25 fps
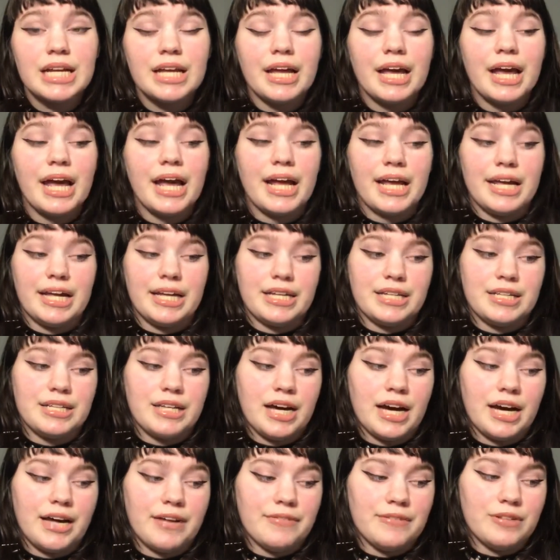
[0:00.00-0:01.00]
and
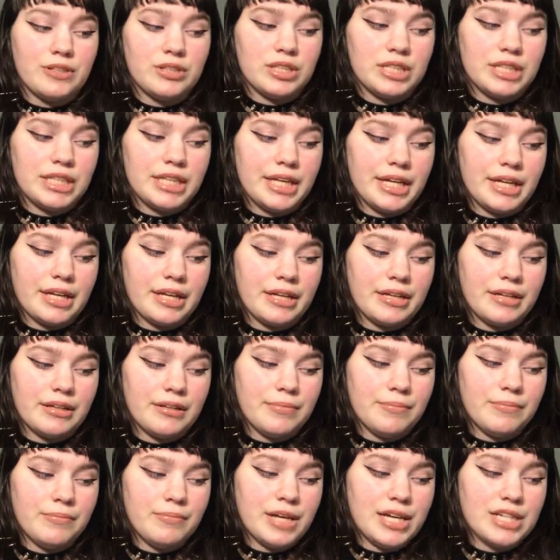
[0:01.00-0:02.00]
I feel like
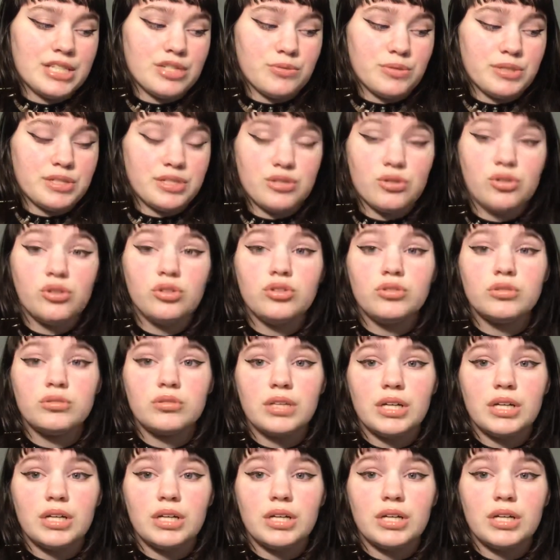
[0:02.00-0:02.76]
as a result,